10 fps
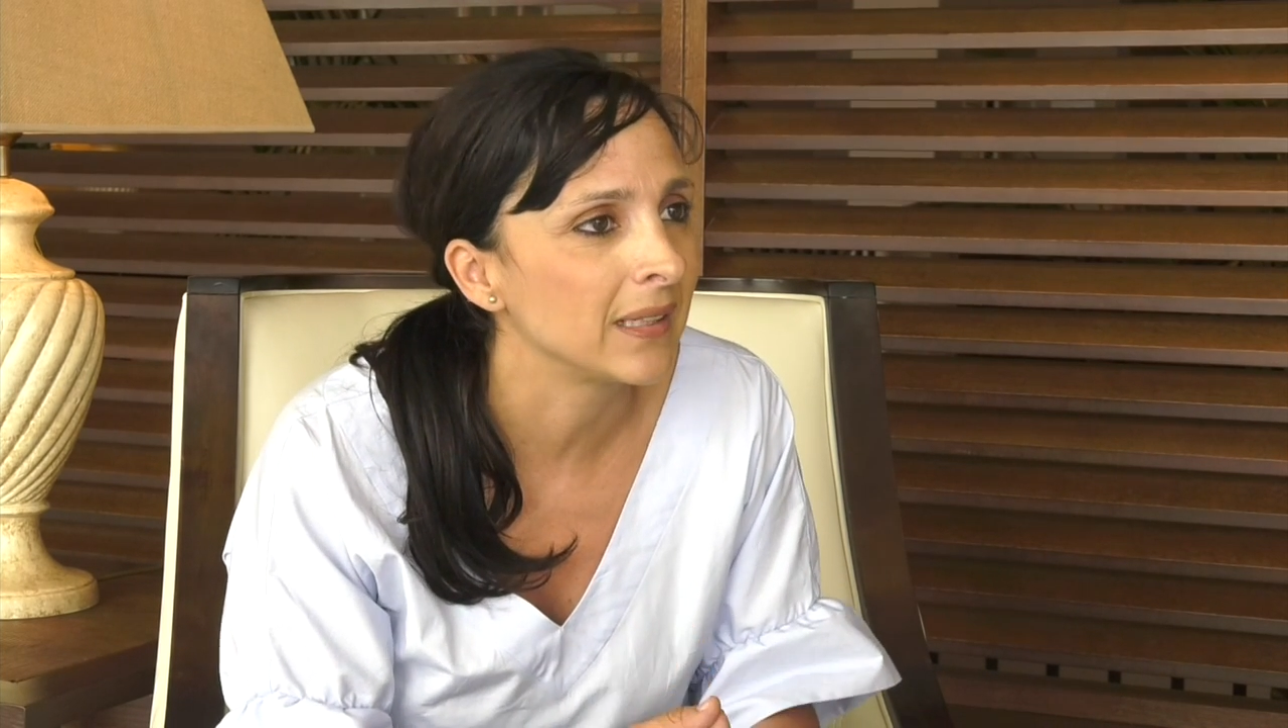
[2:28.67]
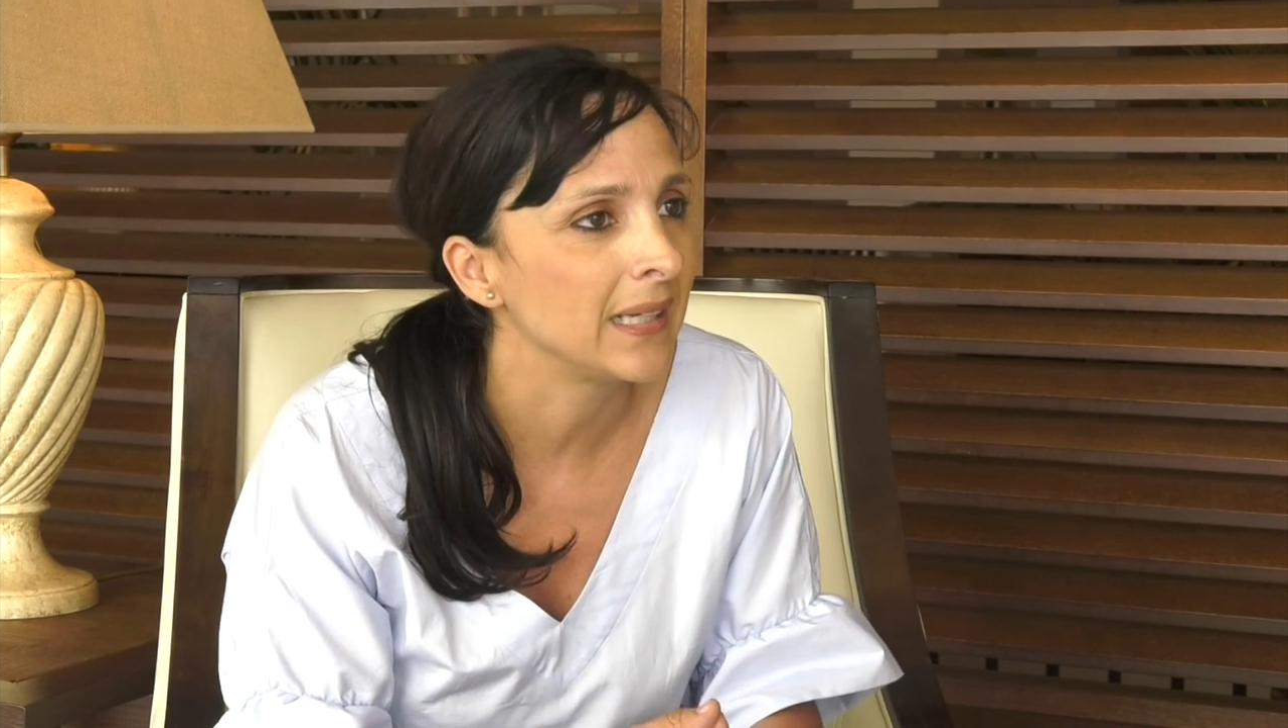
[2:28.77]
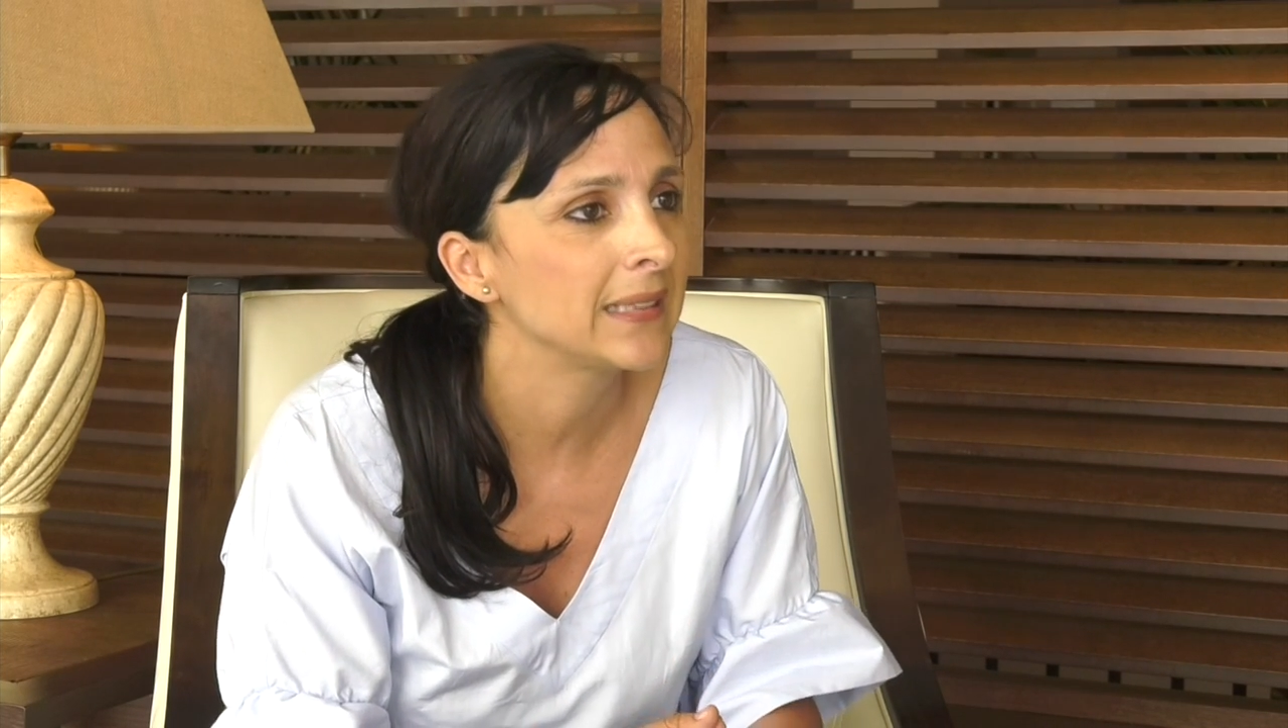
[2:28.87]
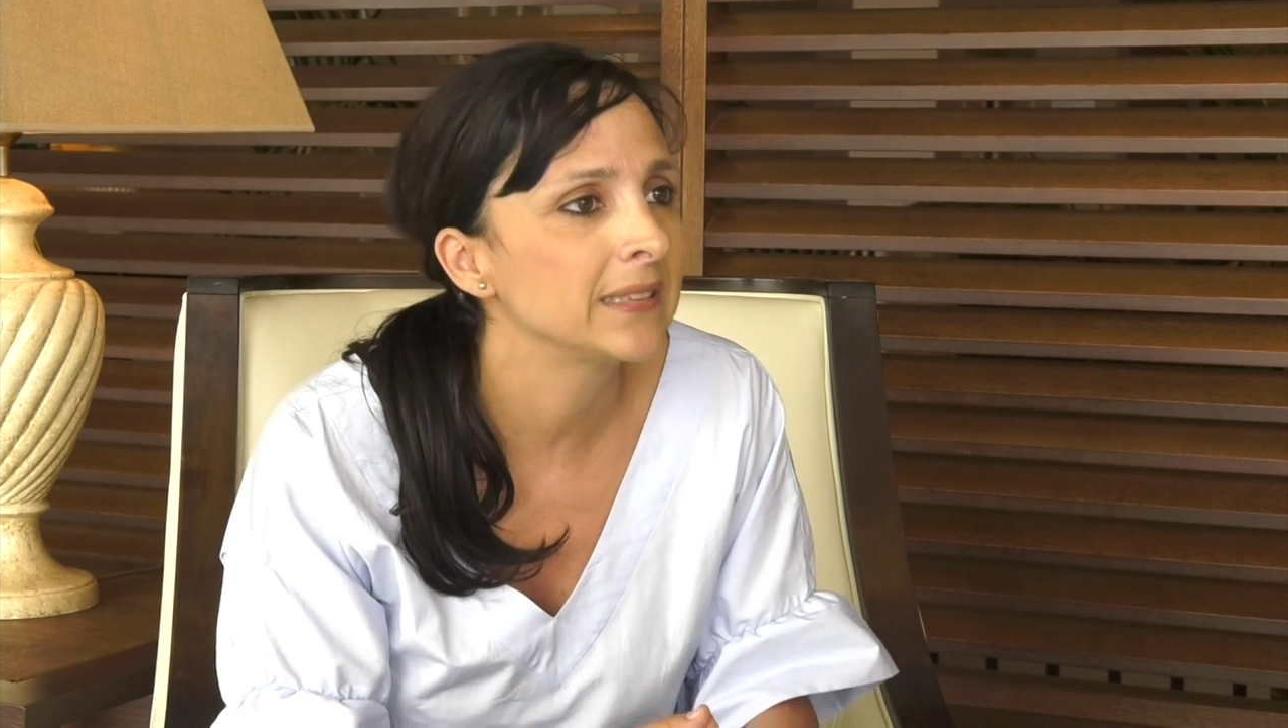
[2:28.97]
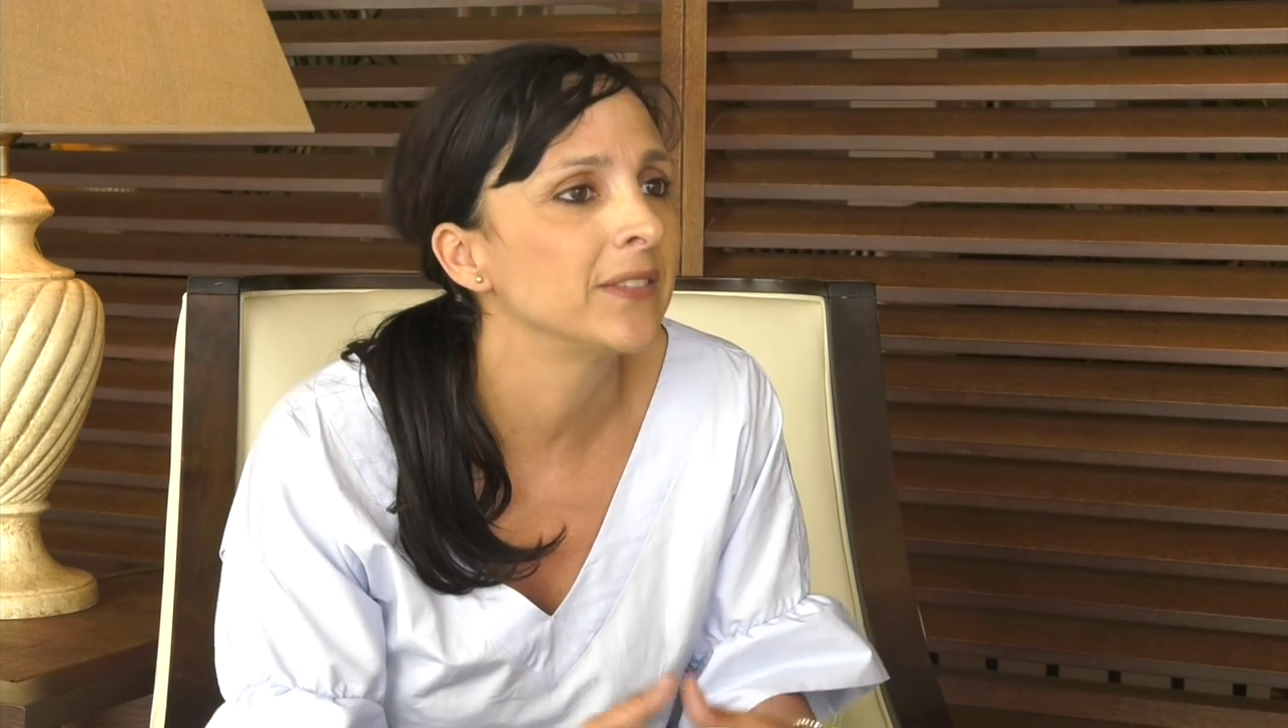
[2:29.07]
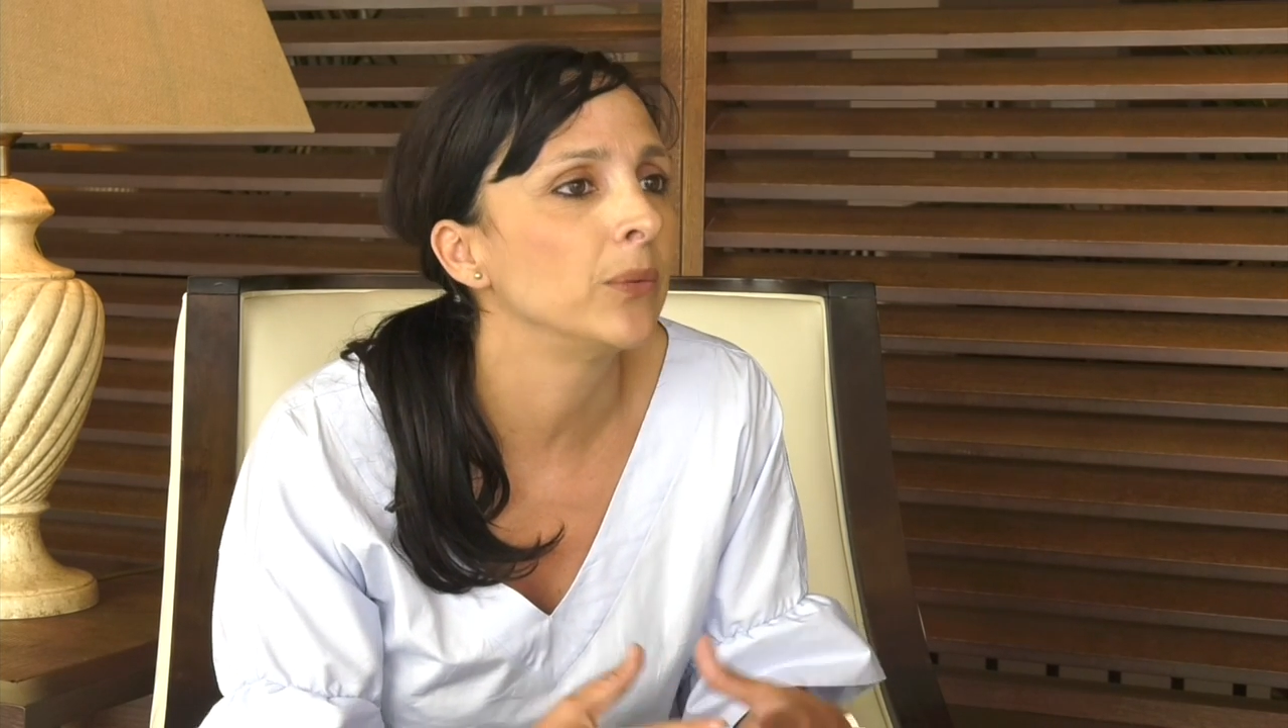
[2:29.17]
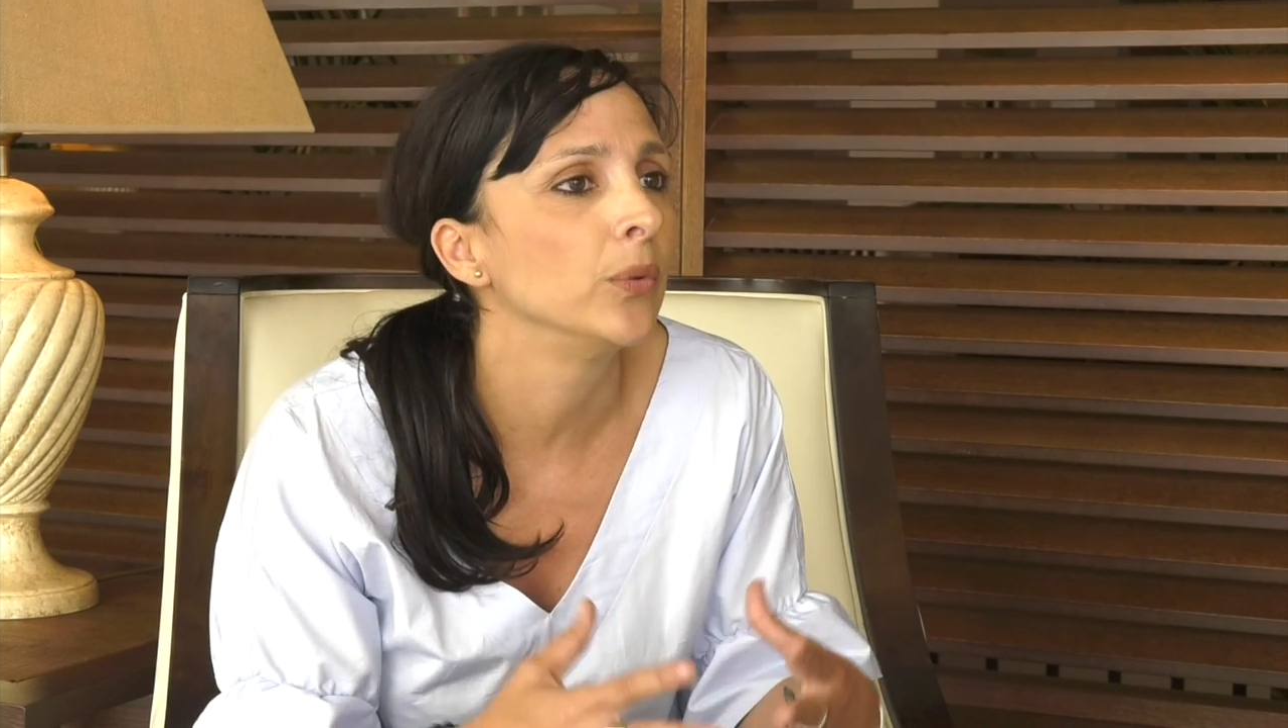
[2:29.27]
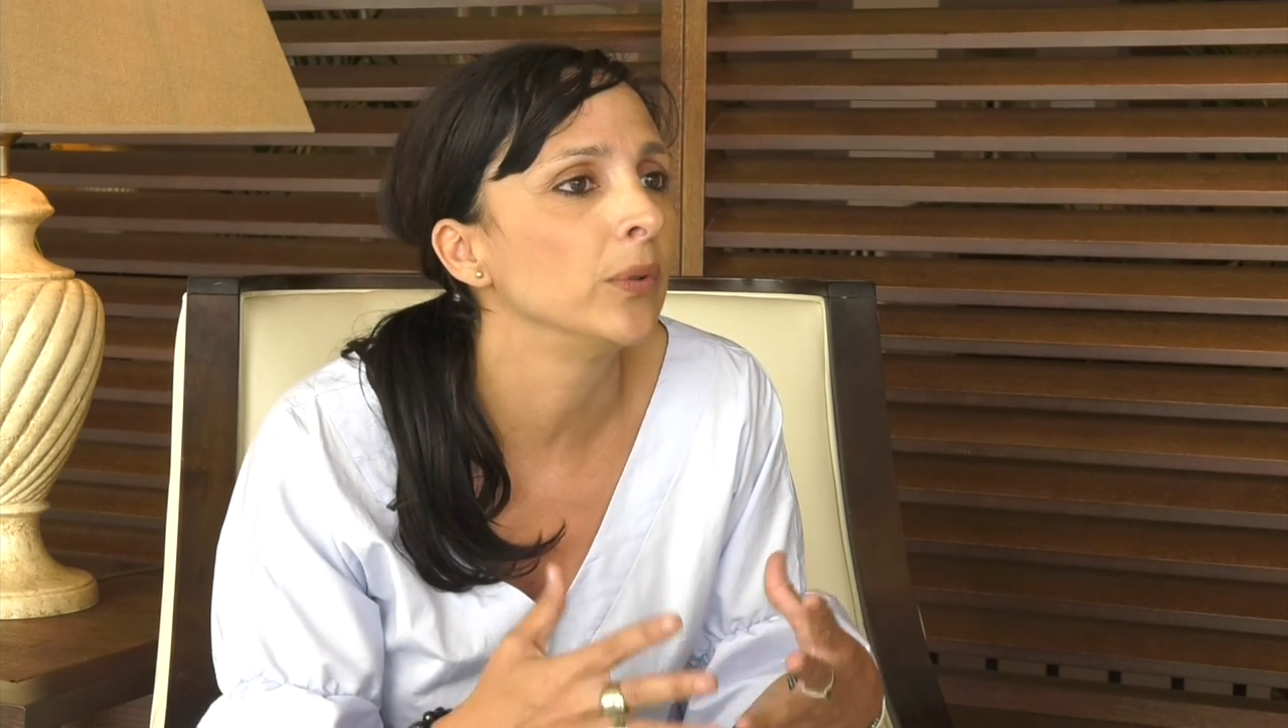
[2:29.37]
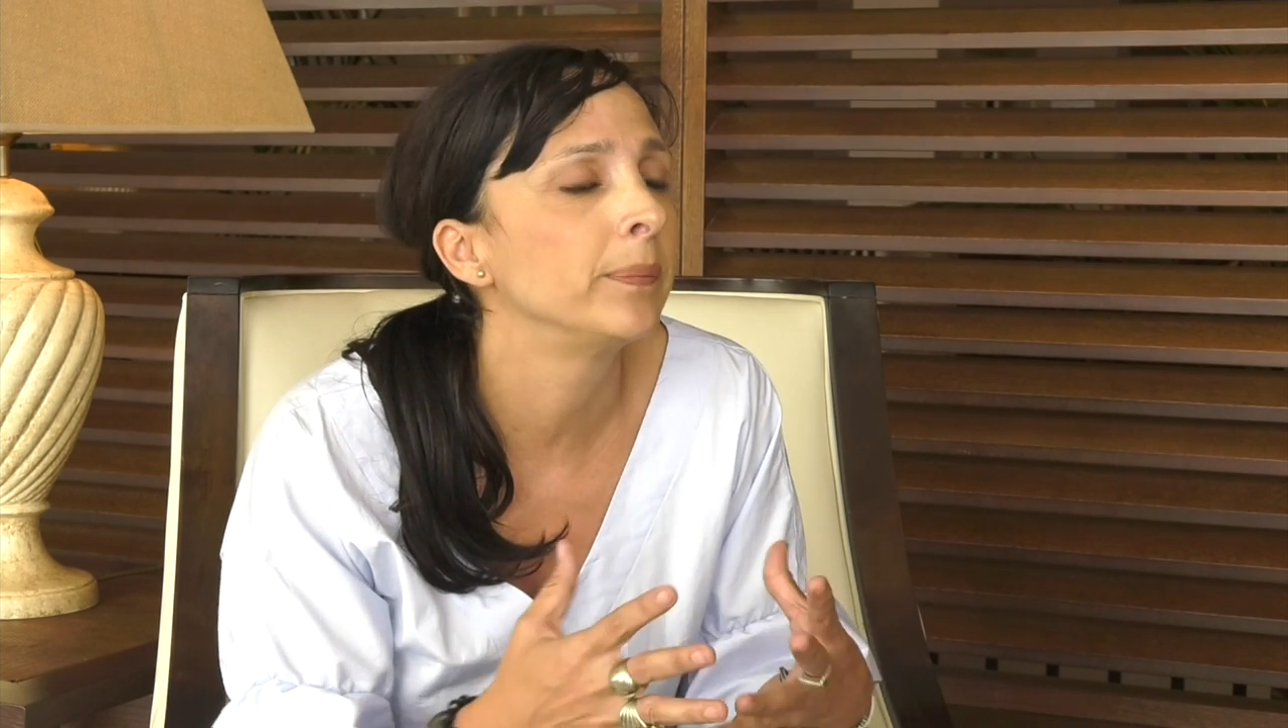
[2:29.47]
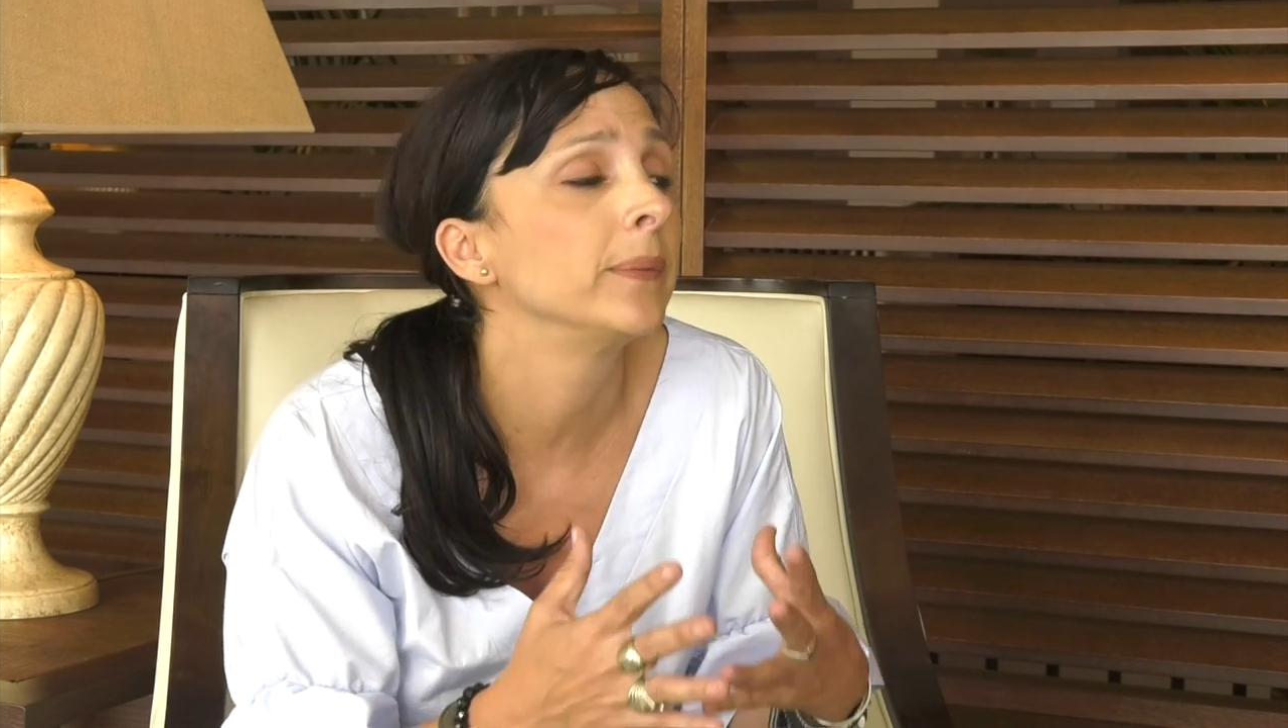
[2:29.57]
collective and
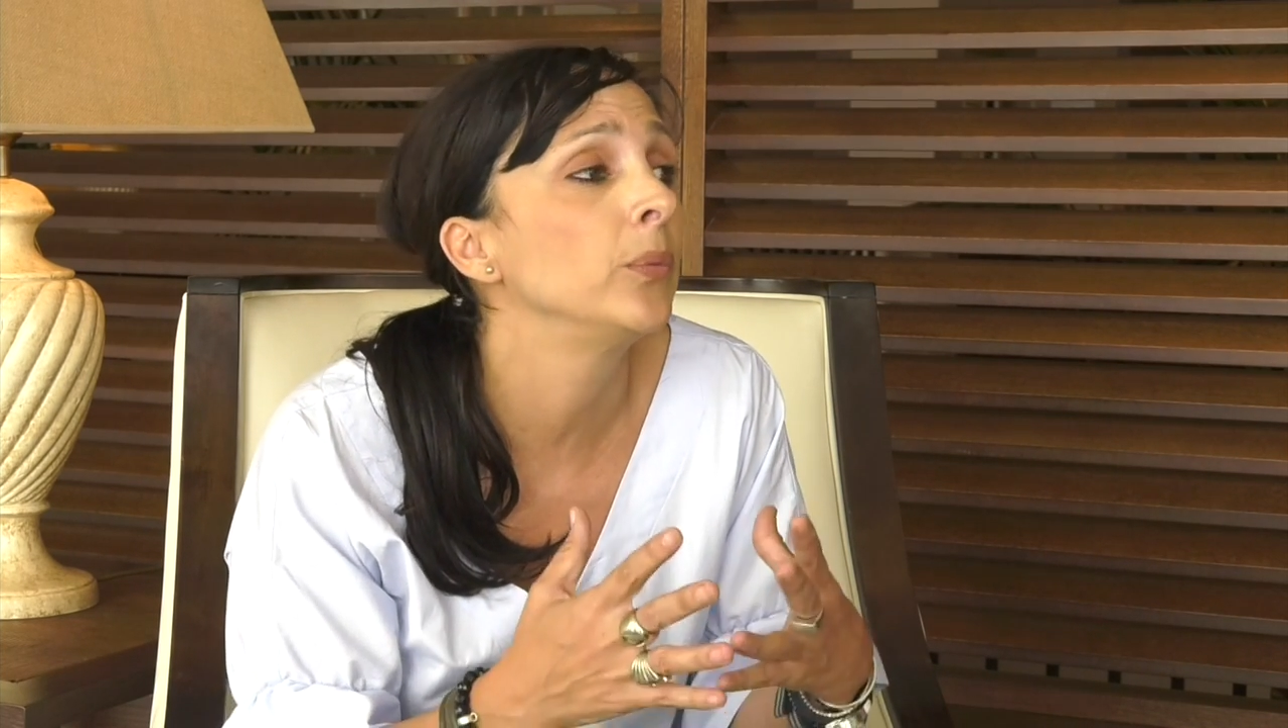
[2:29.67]
we will,